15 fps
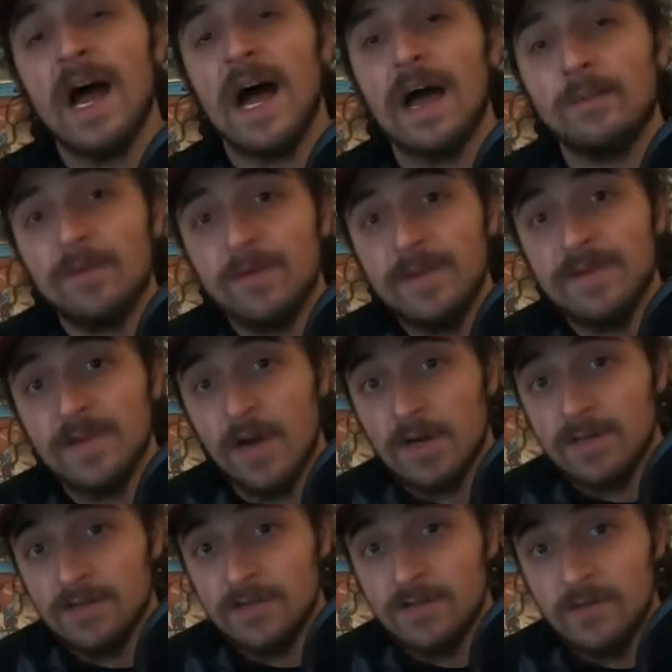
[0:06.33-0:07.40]
I'm going to be
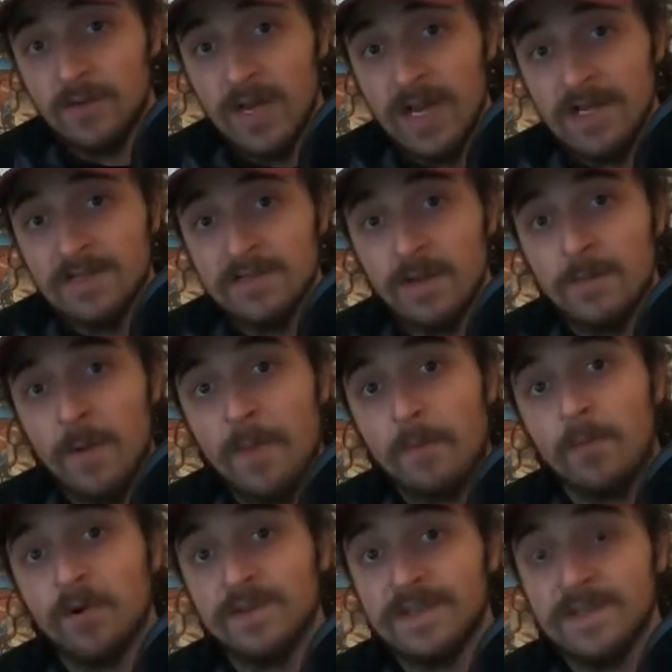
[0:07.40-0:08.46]
talking to you guys about the
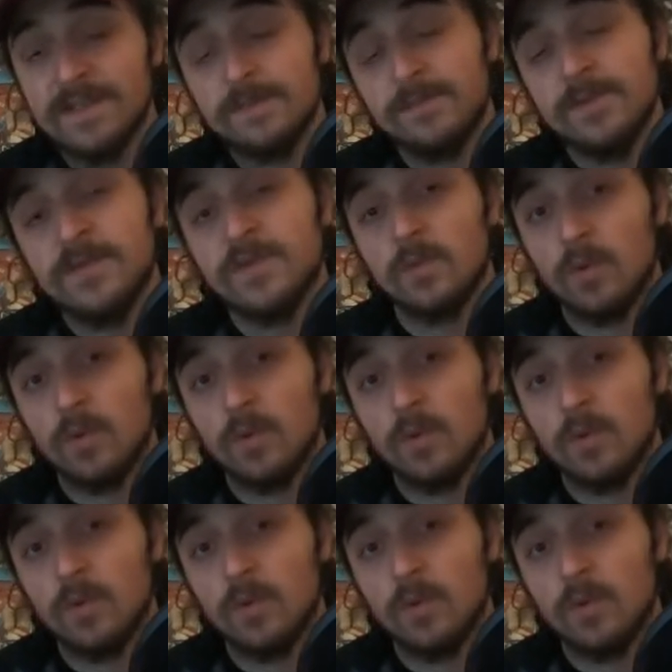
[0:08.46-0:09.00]
participants'